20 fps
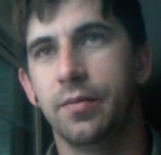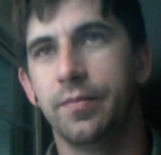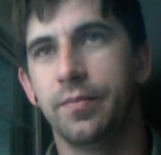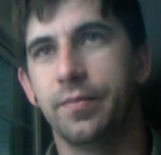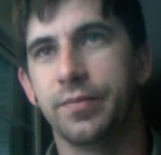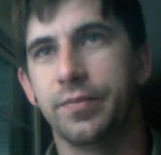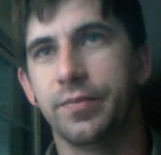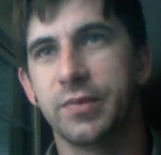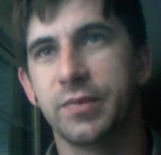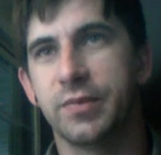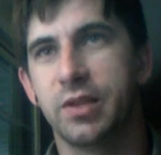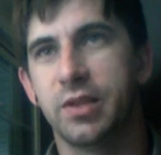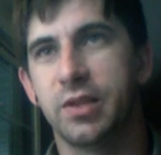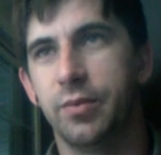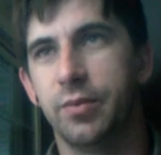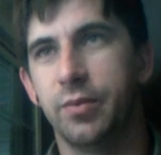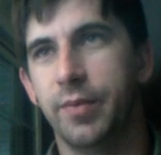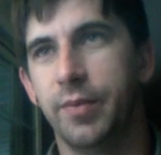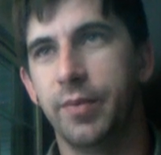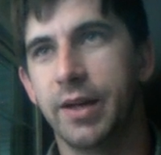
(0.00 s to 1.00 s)
some
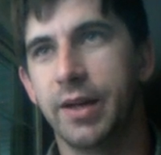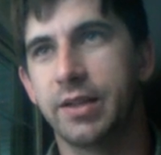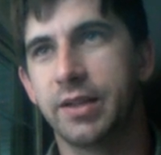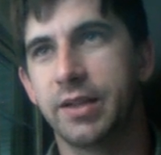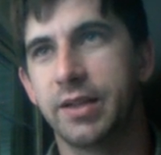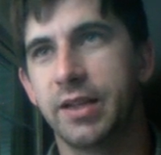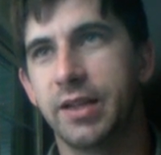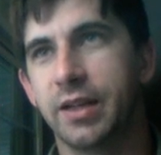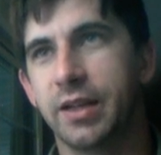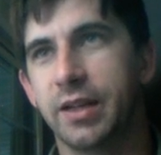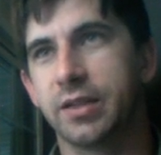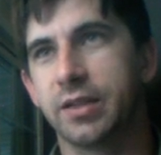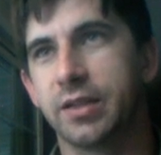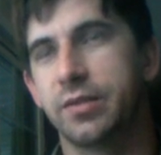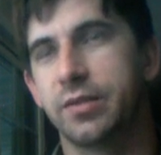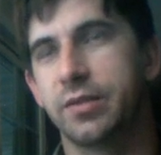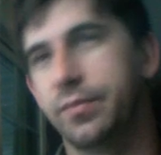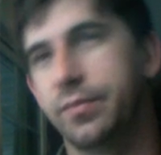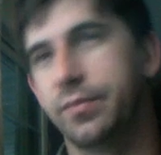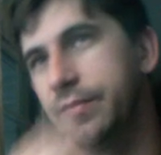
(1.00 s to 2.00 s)
of my settings
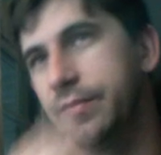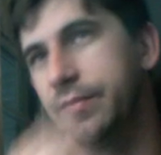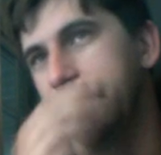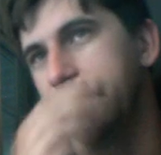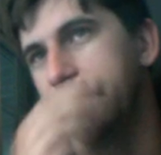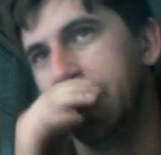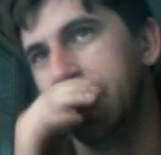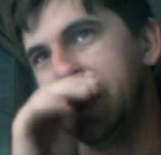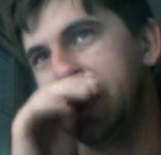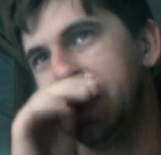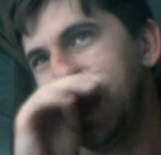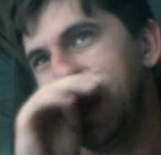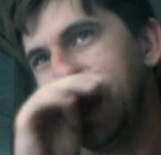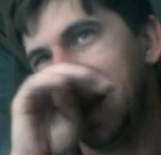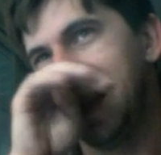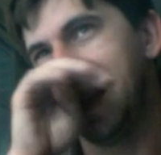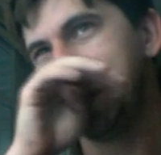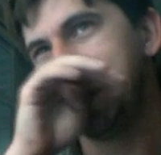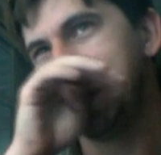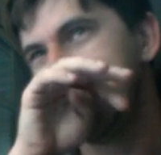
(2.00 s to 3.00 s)
a little high,
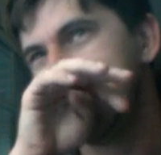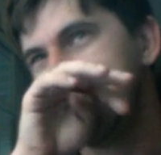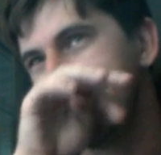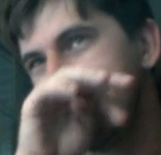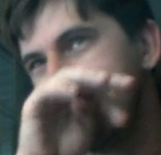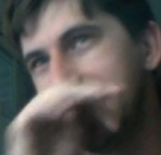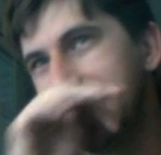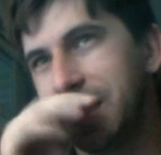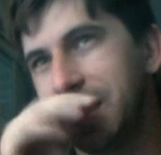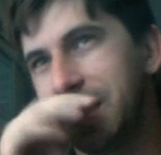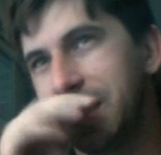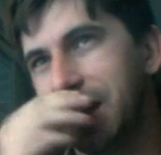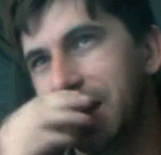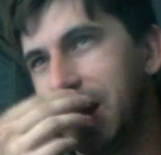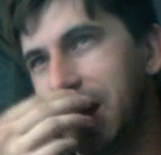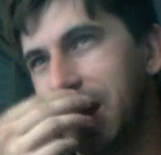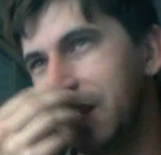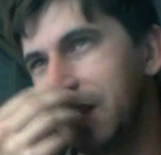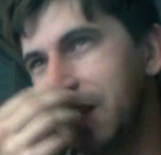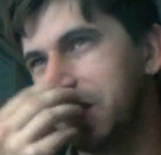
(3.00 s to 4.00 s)
but you can see, yeah,
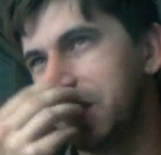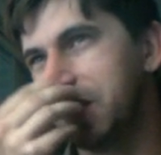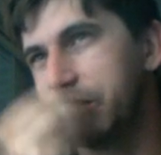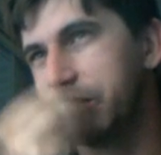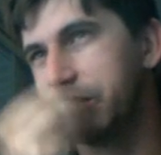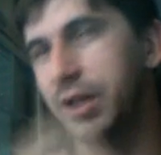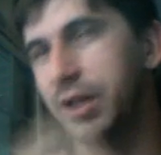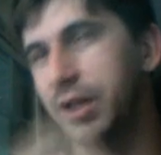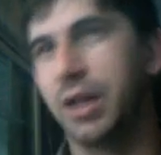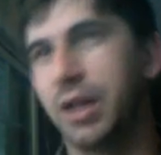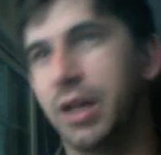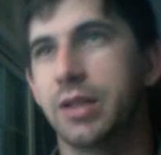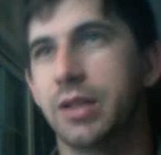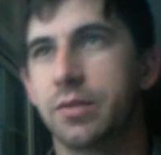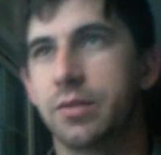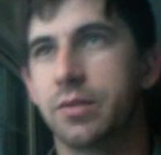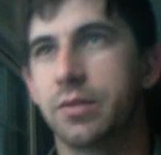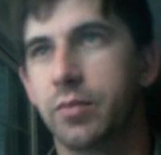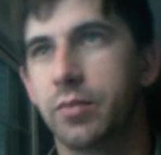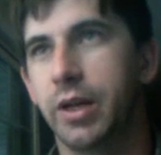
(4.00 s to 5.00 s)
that looks really nice.
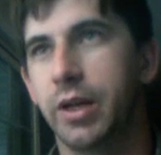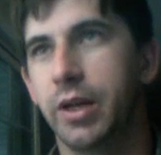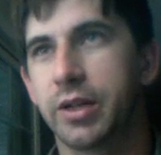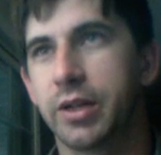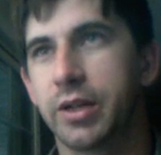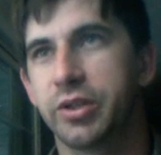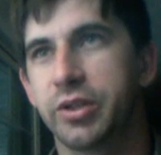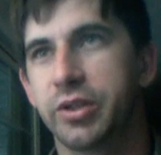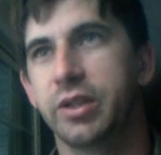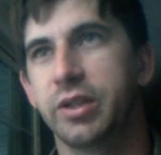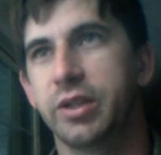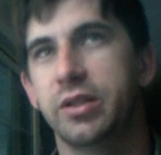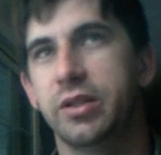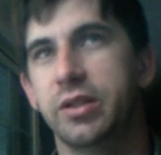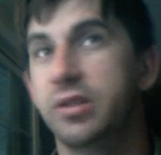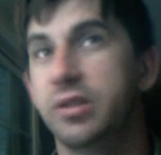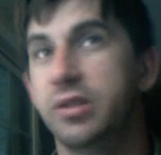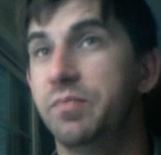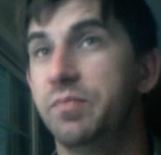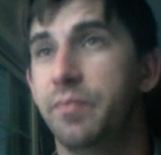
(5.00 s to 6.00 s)
That actually
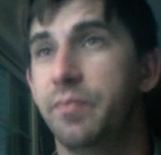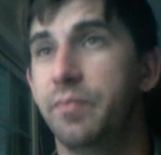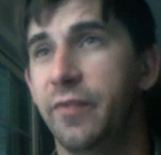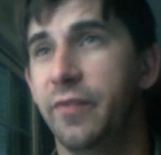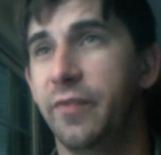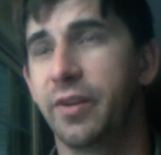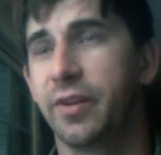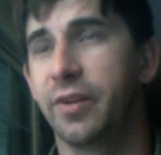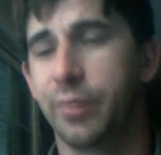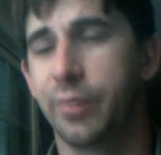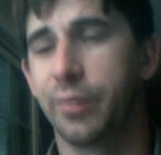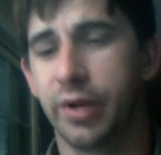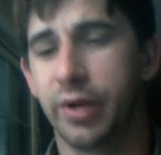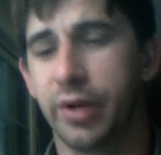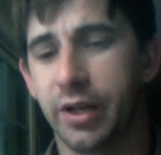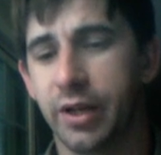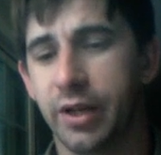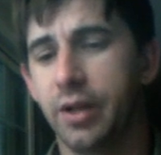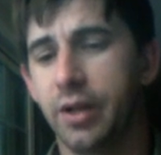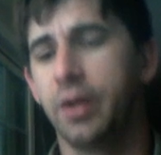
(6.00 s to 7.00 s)
is very pretty.
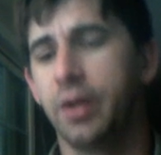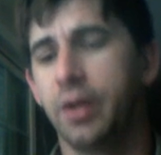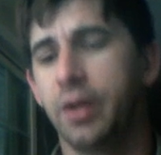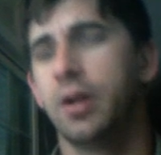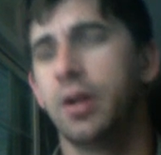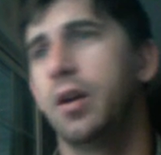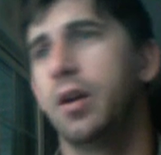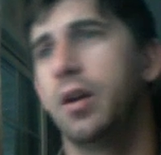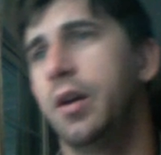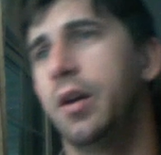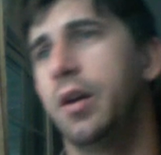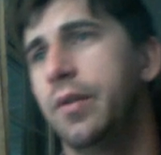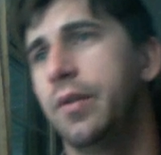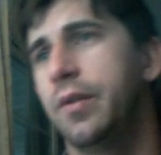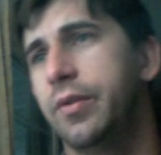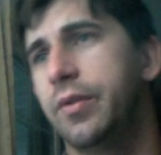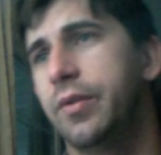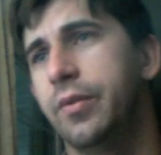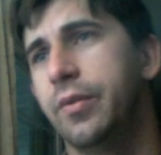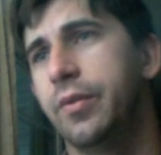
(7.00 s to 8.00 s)

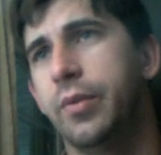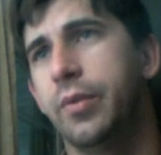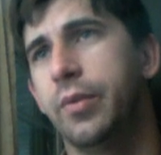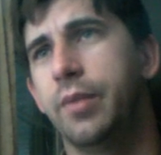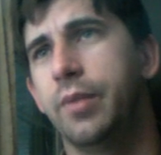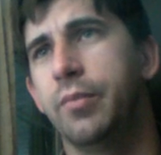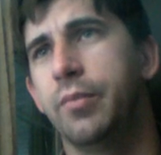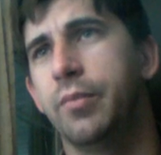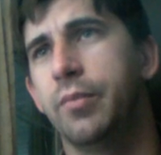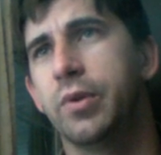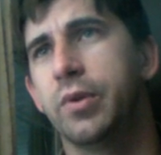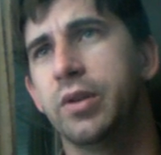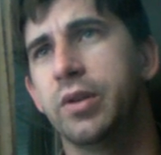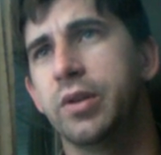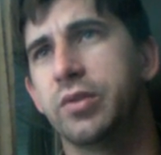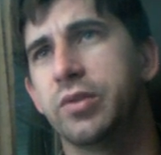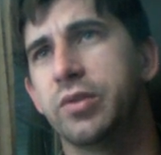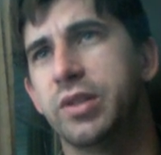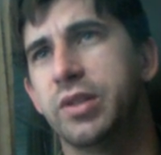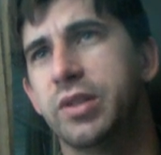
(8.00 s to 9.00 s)
The one I'm more
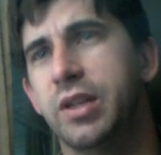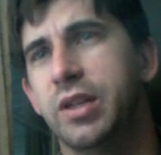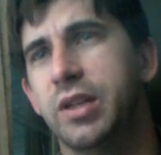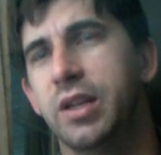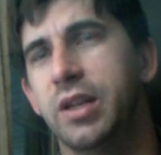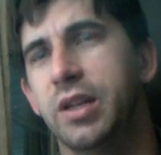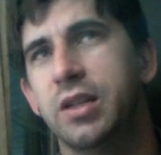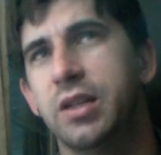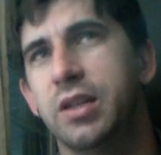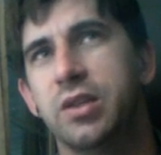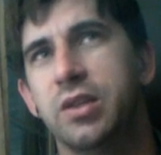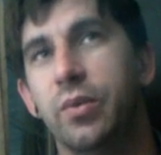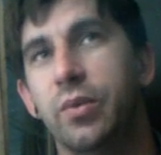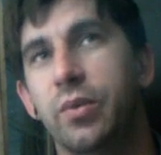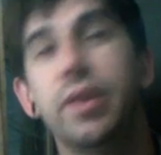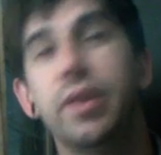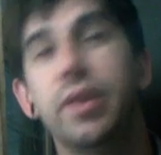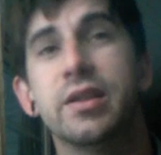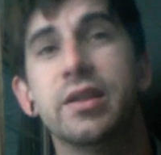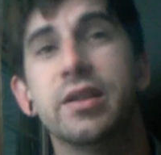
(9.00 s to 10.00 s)
interested in is the
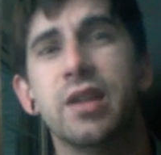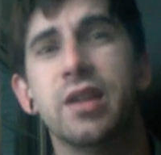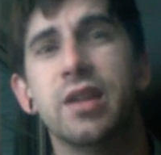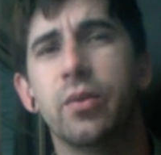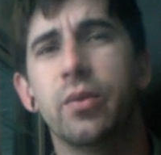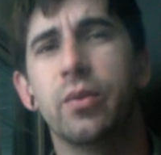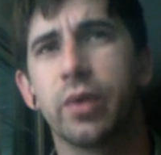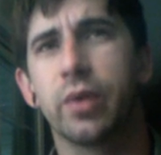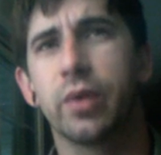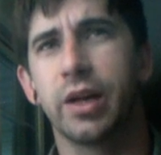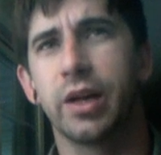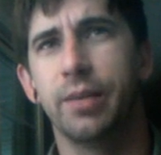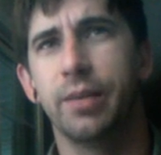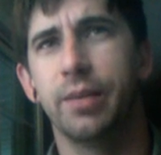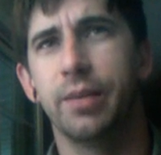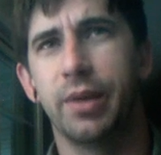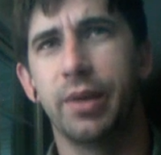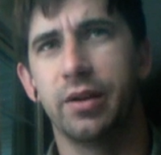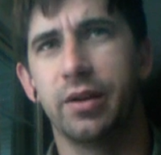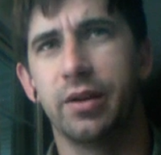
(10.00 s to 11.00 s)
one that's not working,
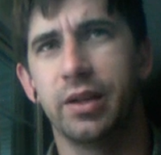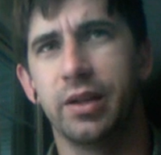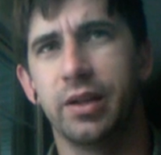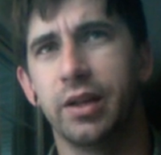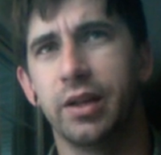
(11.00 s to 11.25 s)
apparently.